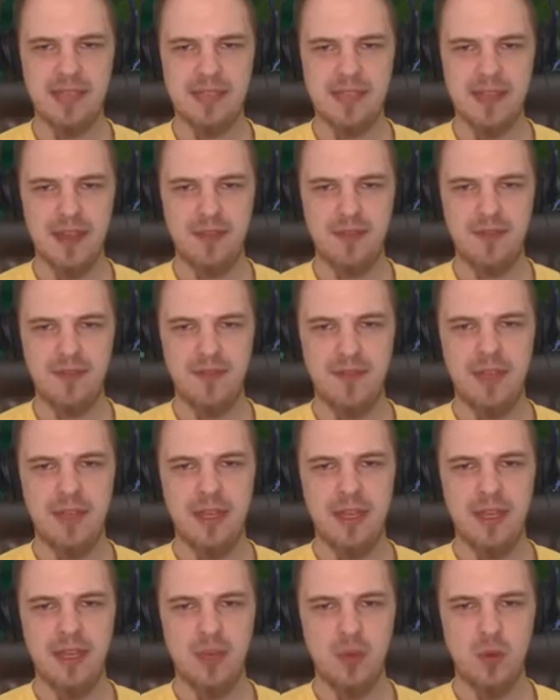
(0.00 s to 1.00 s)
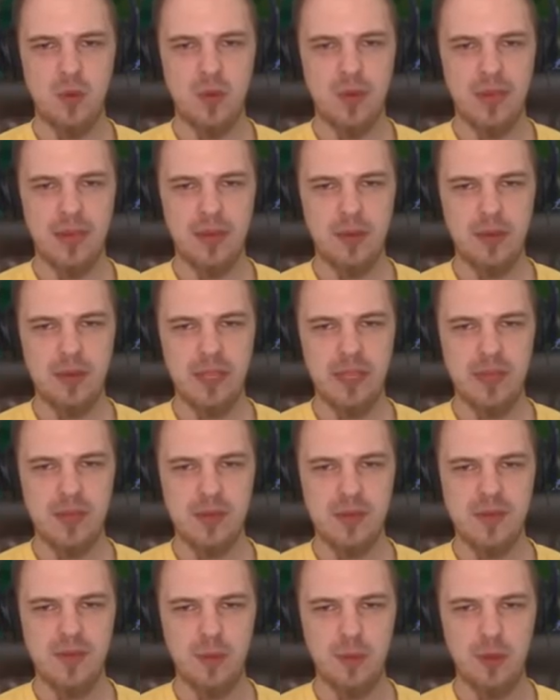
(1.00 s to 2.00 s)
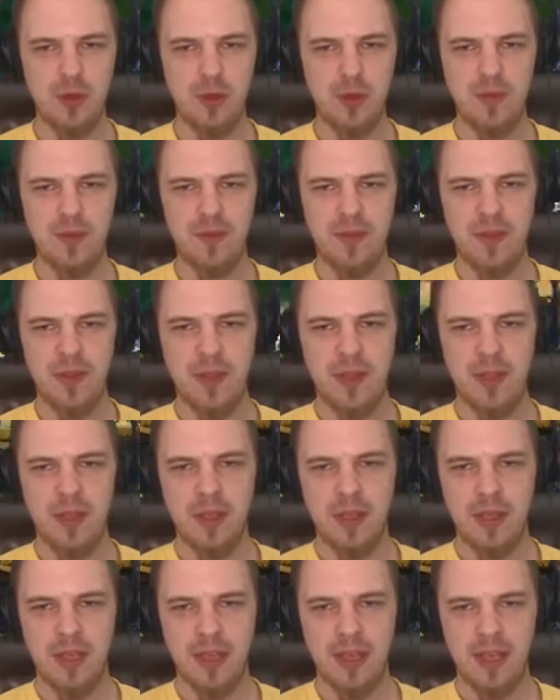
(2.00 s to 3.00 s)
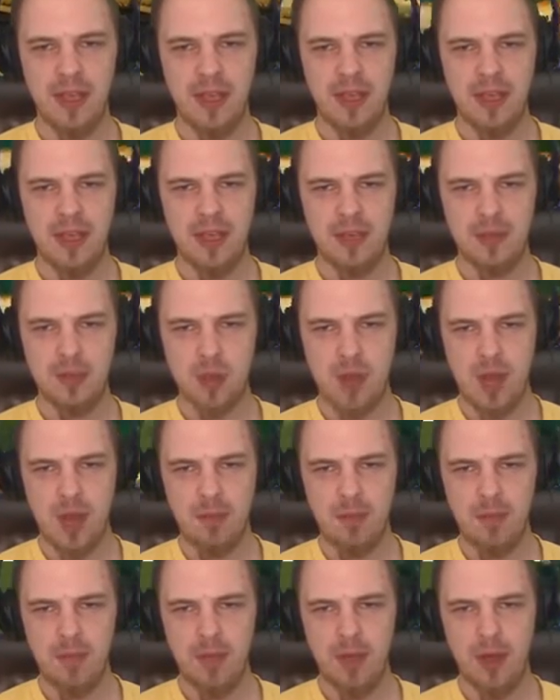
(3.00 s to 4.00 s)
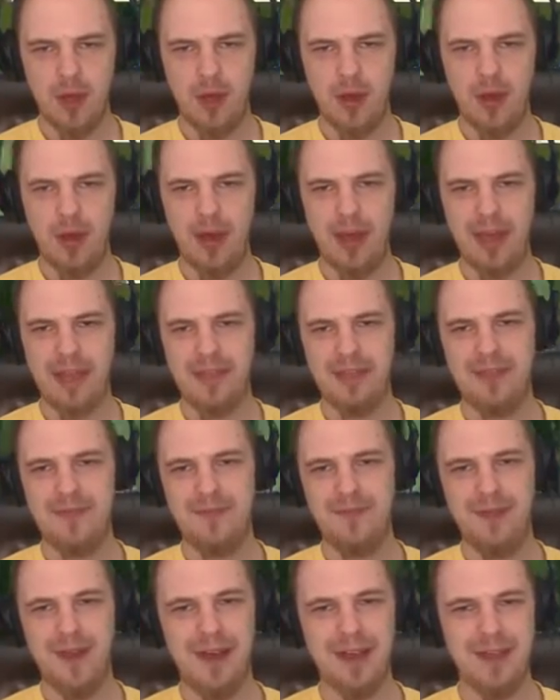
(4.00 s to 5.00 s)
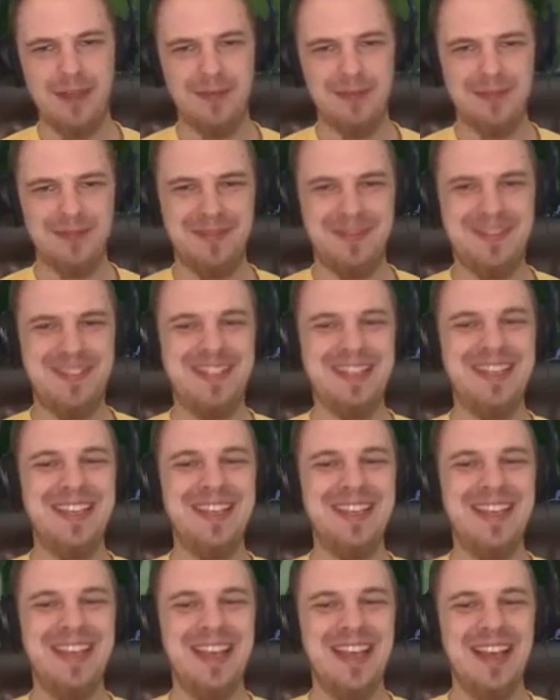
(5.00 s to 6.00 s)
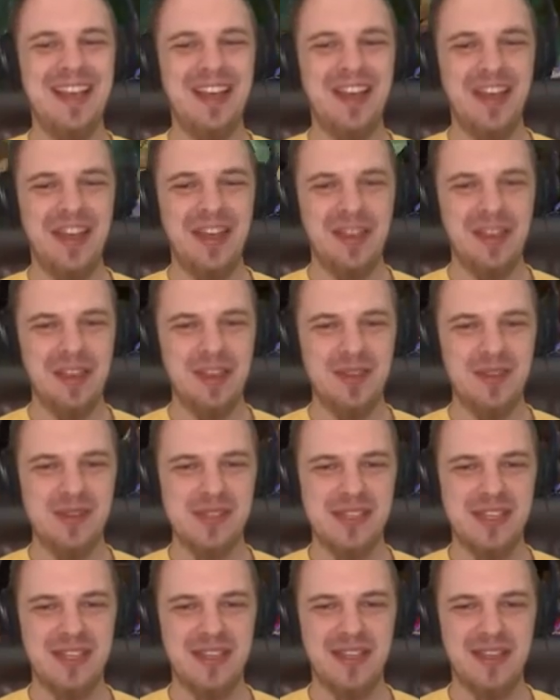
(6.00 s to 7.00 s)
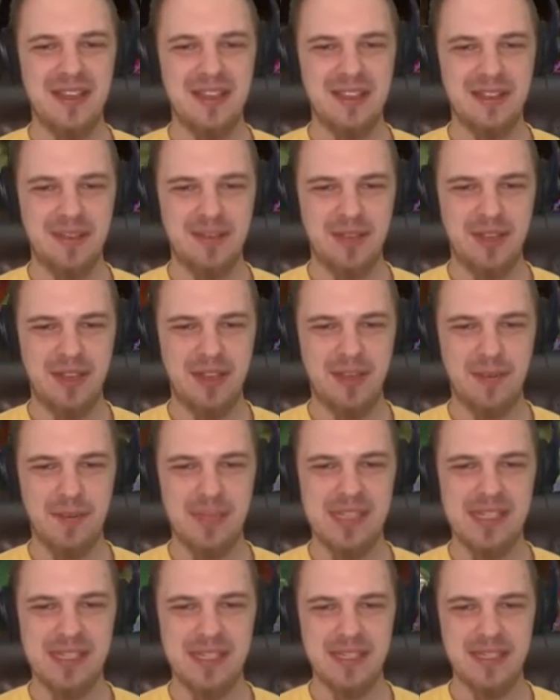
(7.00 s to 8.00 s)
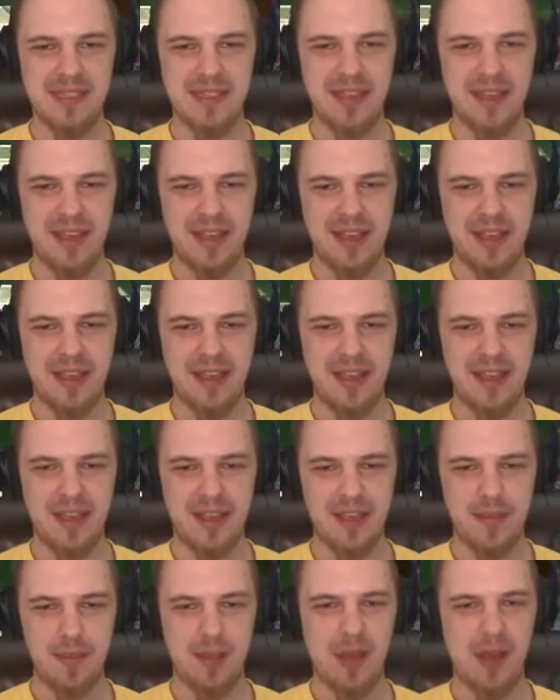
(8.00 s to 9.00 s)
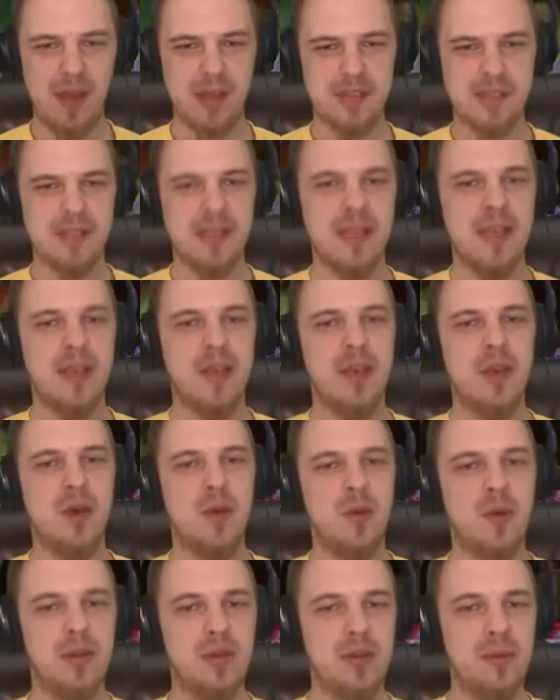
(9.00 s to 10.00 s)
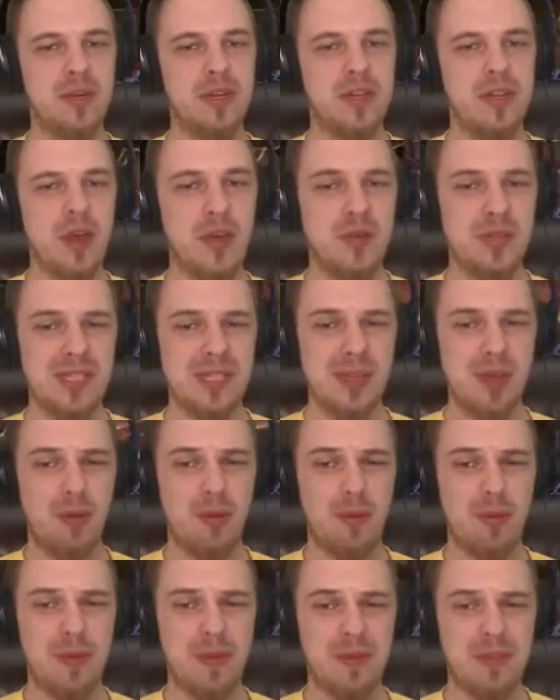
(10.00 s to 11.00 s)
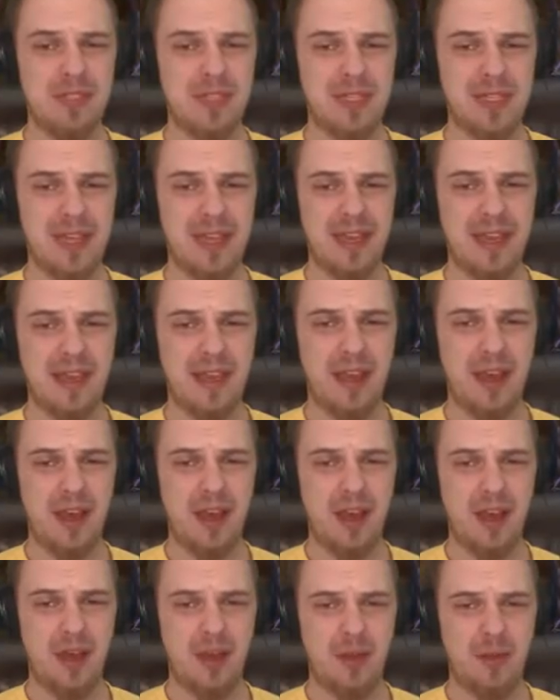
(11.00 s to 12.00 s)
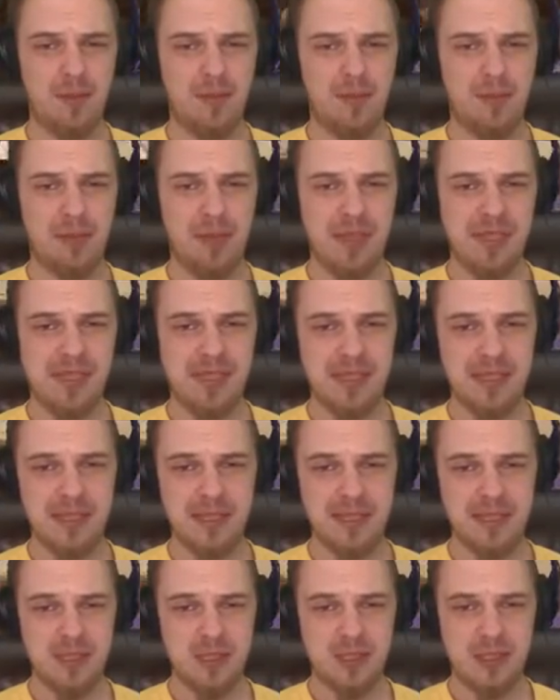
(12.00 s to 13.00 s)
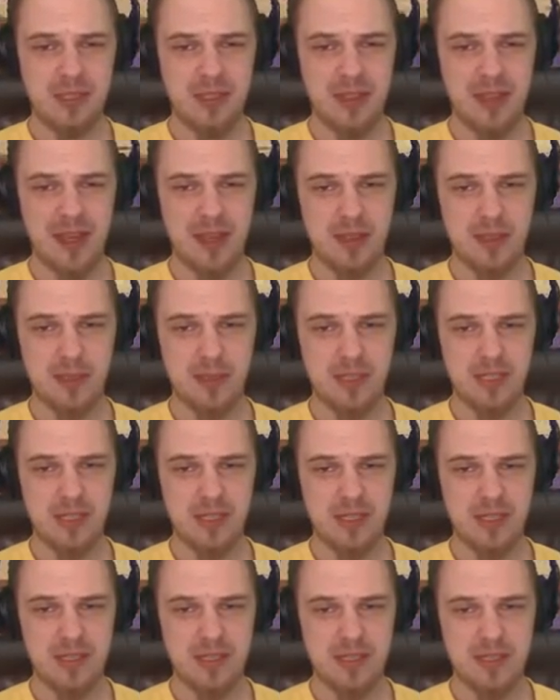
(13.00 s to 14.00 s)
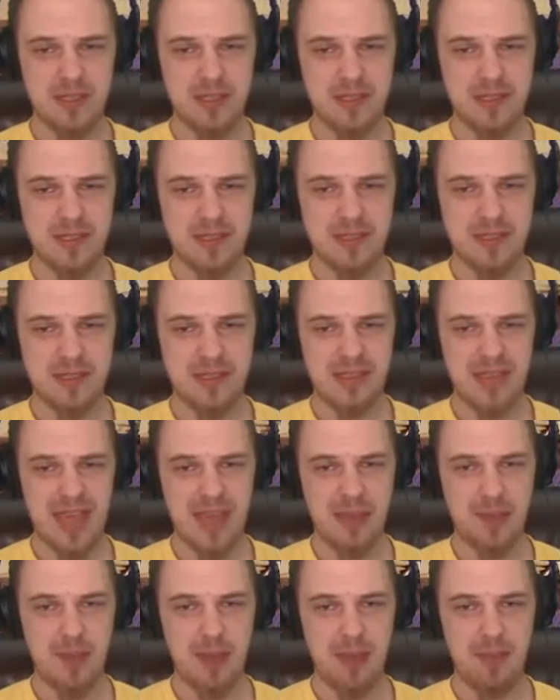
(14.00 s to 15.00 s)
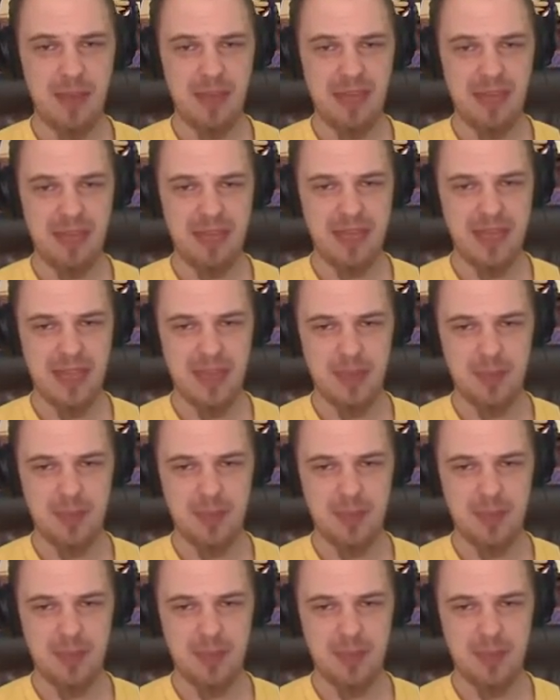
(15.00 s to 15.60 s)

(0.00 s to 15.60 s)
that stuff. Really, really useful move. And drop. Oh, I fucking... I thought I was gonna miss it like a boss. We're doing a no-stealth build today. Basically just allows me to stack my melee